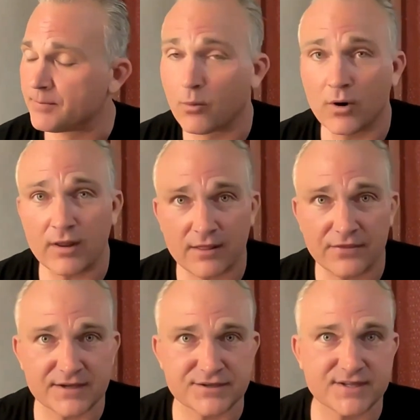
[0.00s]
But one of the
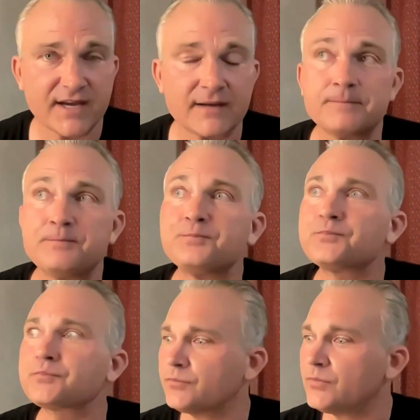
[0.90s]
things that,
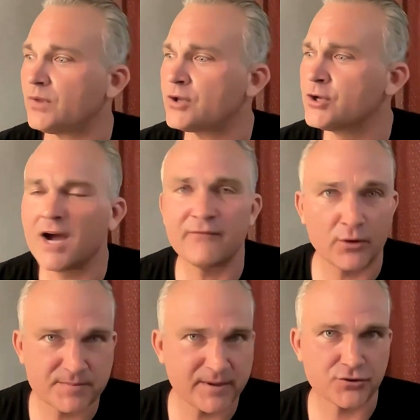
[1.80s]
you know, I've
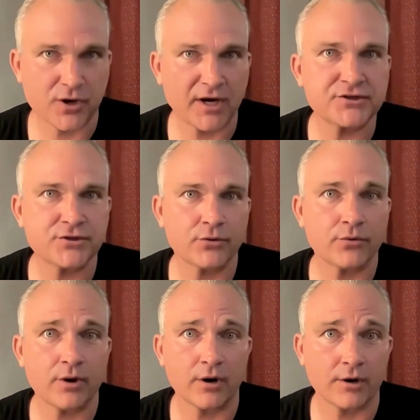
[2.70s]
always been drawn
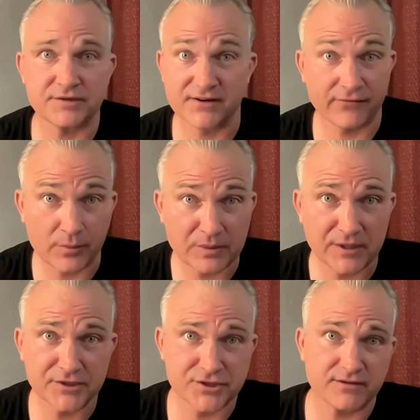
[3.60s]
to are different
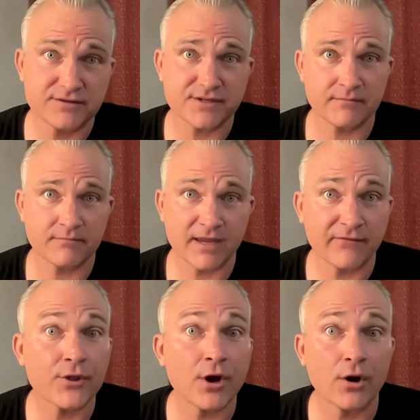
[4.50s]
religions.
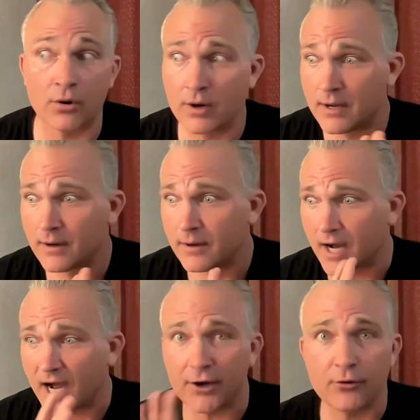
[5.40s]
Even though
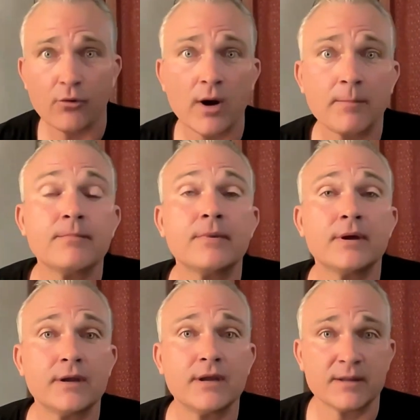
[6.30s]
I grew up
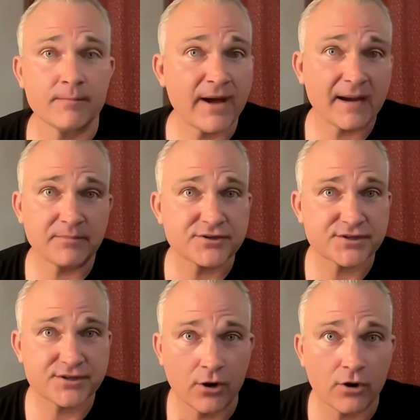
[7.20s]
in the
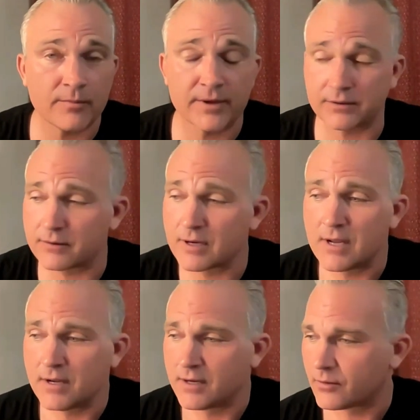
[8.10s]
Baptist home and,
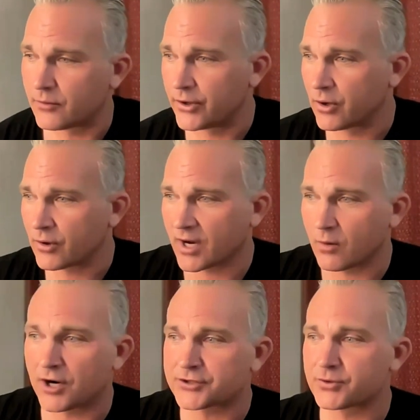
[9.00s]
you know, kind of
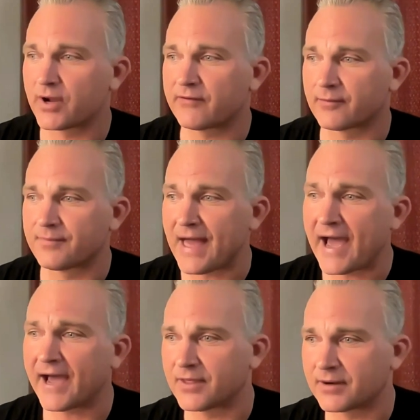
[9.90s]
walked away from
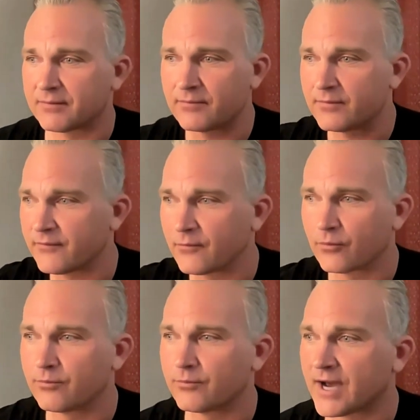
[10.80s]
that and then
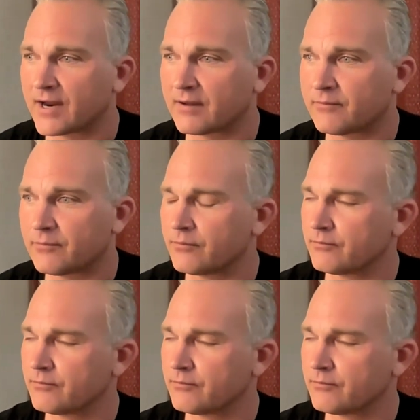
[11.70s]
kind of